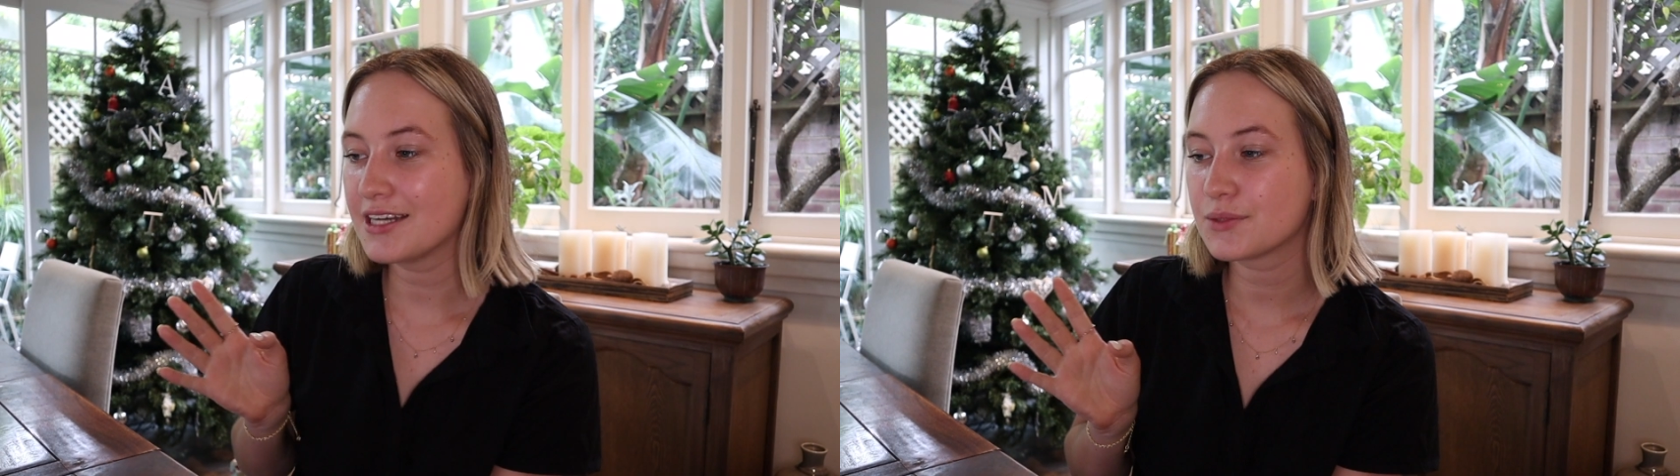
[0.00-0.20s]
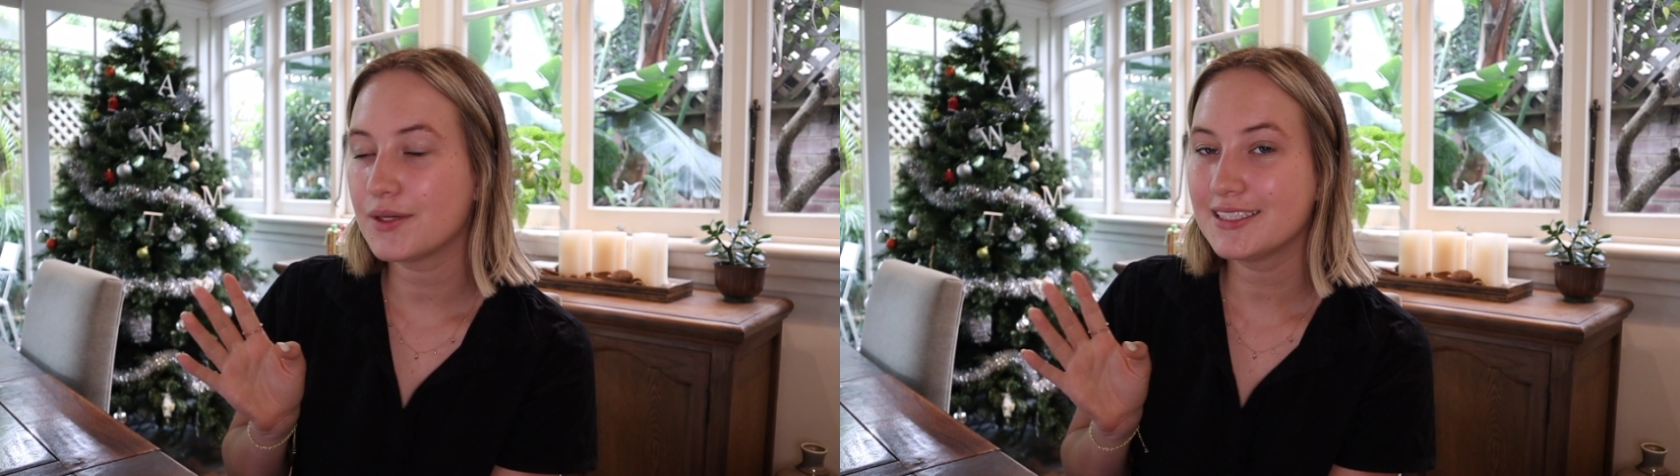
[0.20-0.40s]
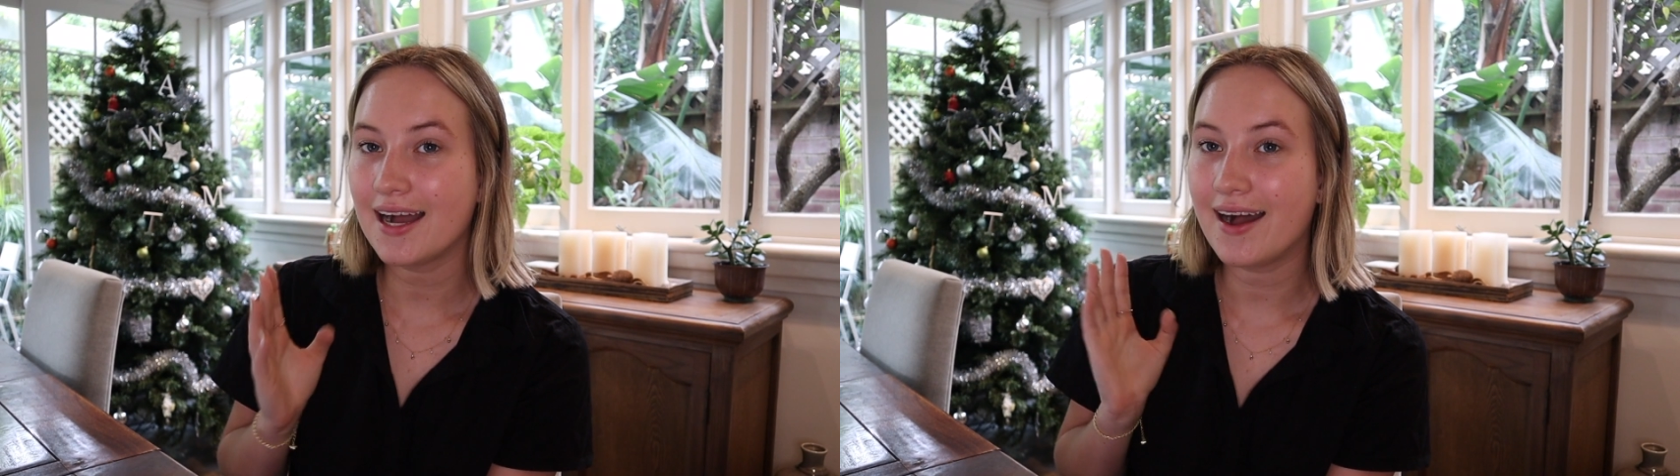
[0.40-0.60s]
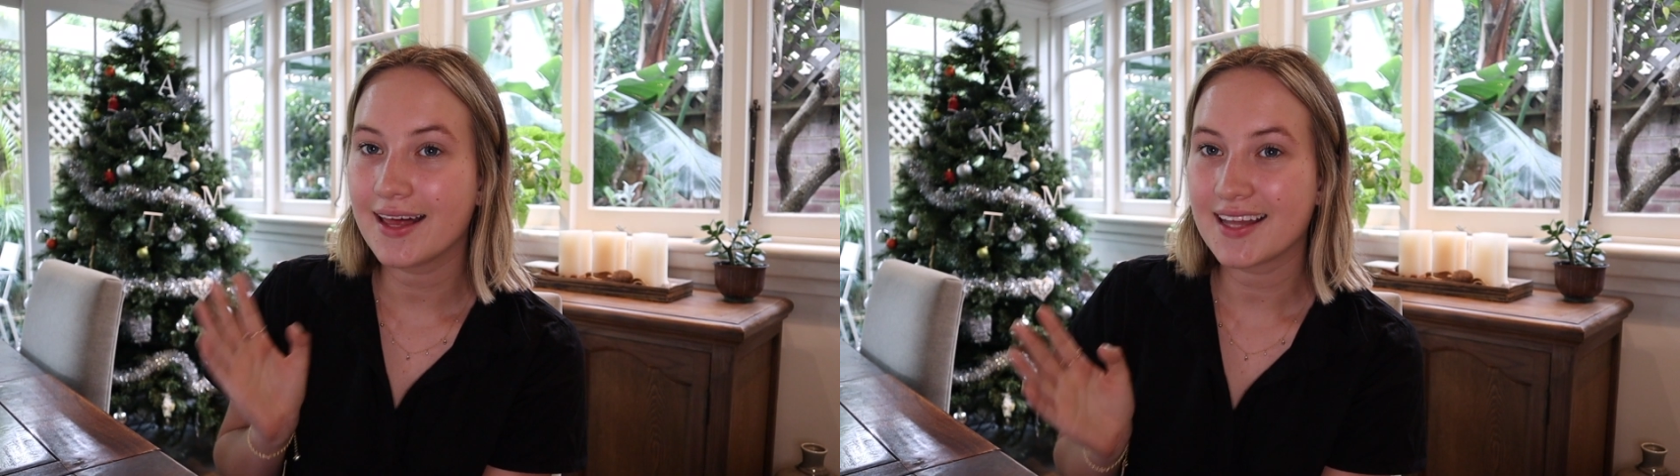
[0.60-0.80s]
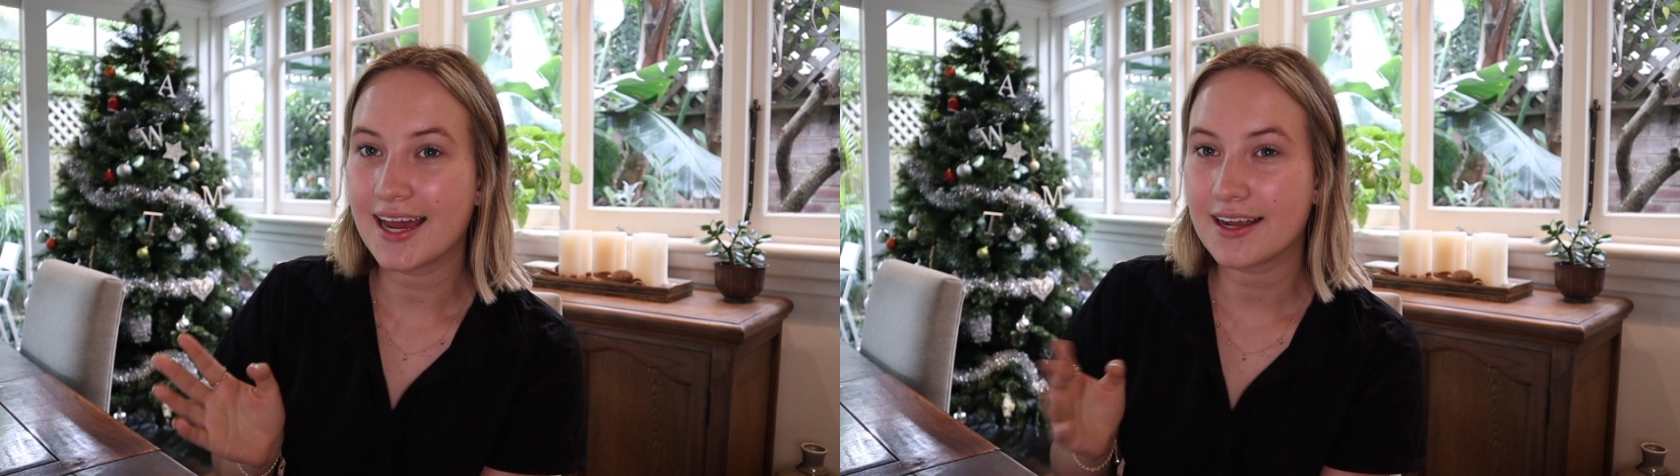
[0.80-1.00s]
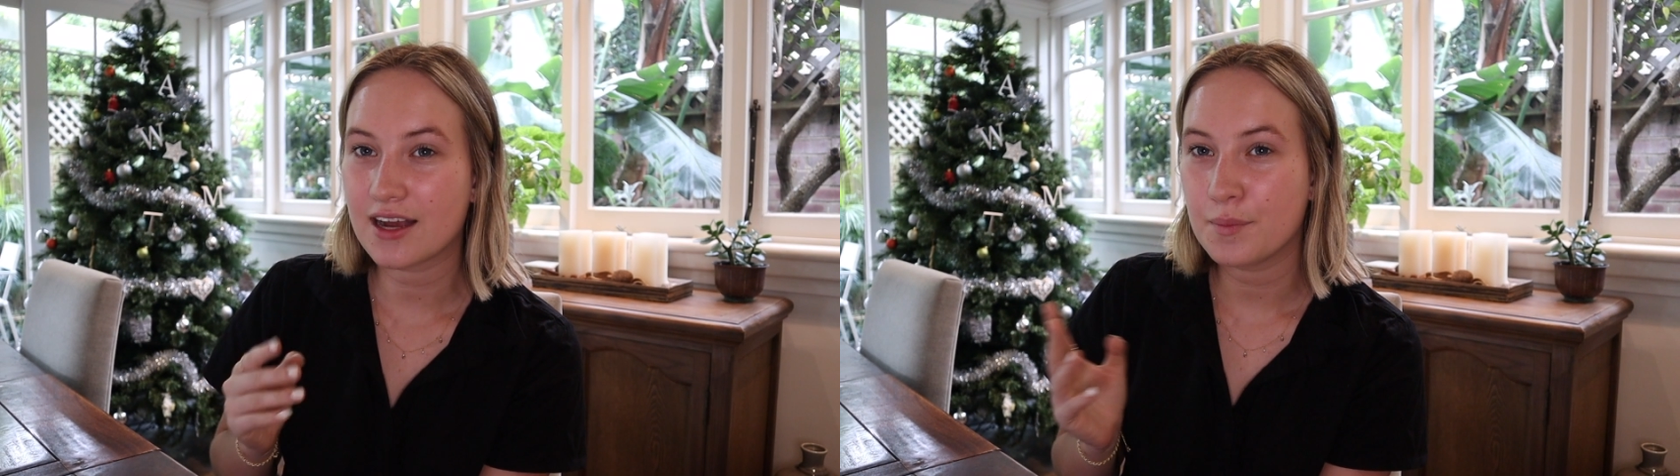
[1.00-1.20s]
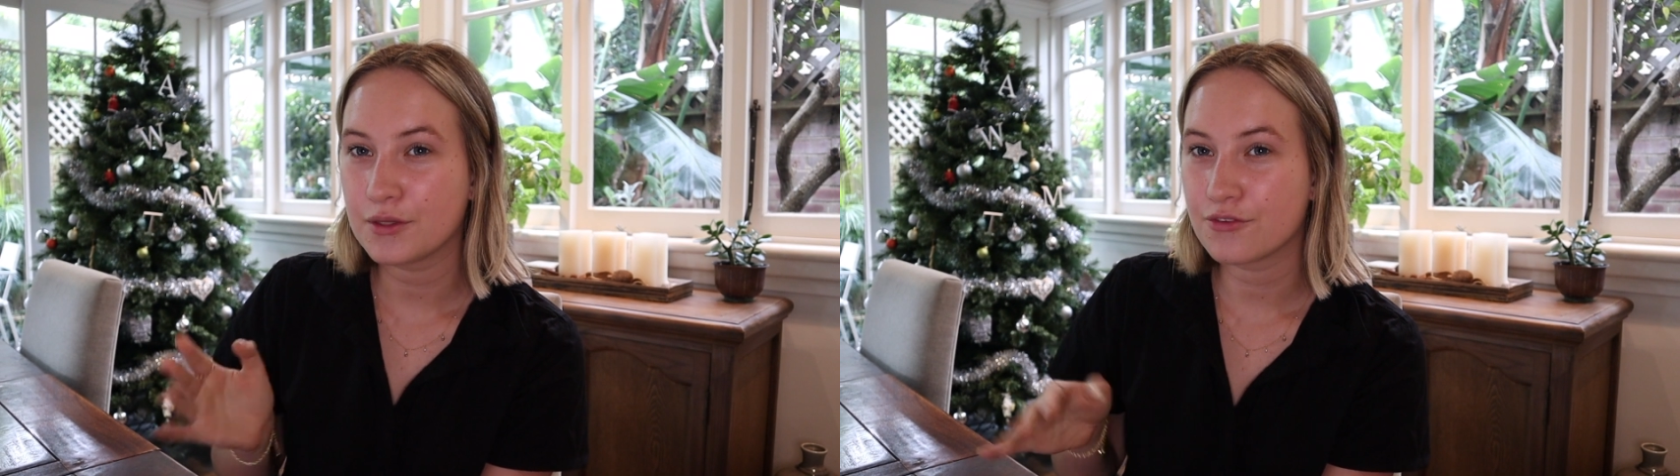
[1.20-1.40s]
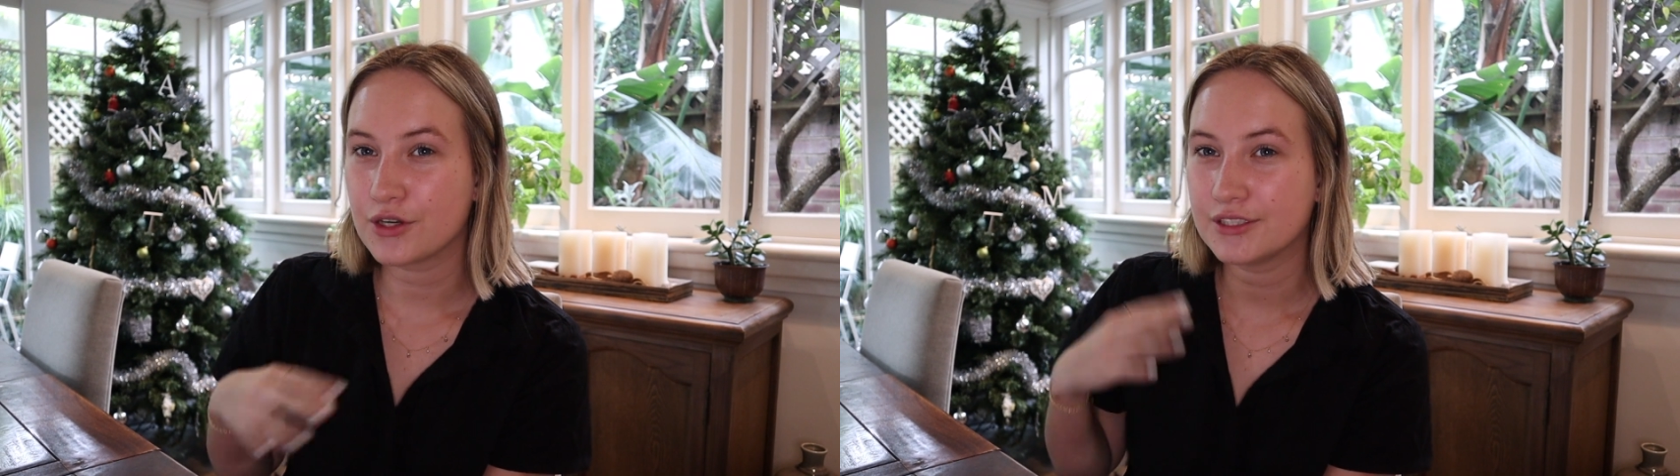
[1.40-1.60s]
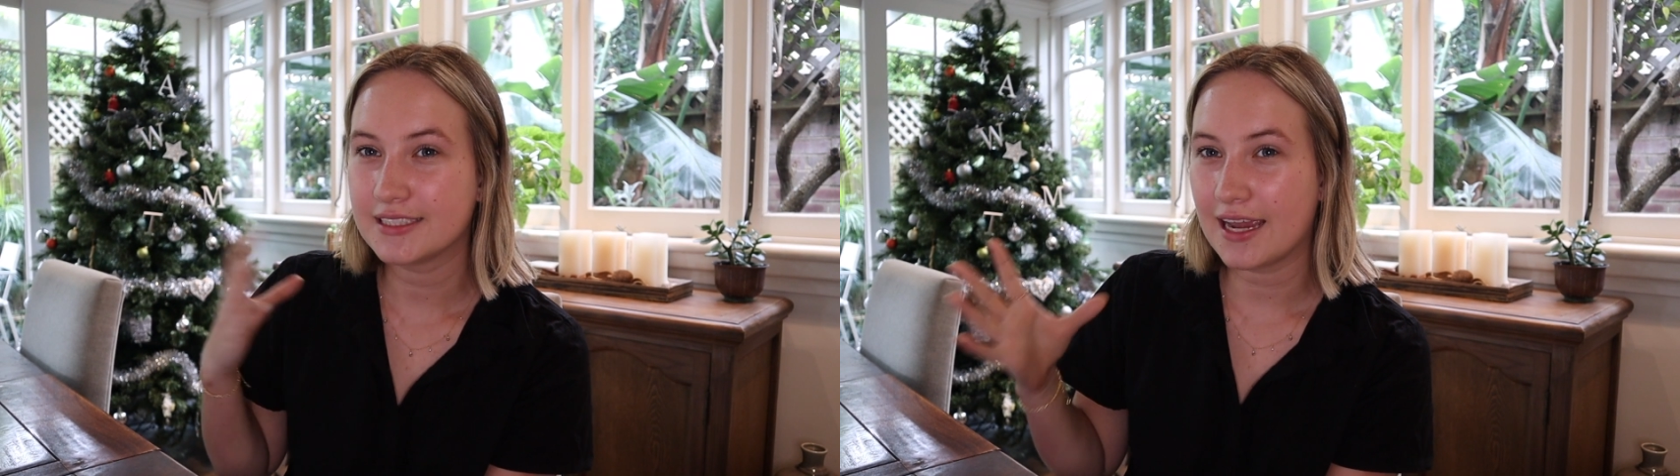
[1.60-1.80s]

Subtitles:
just wanted to highlight a couple of those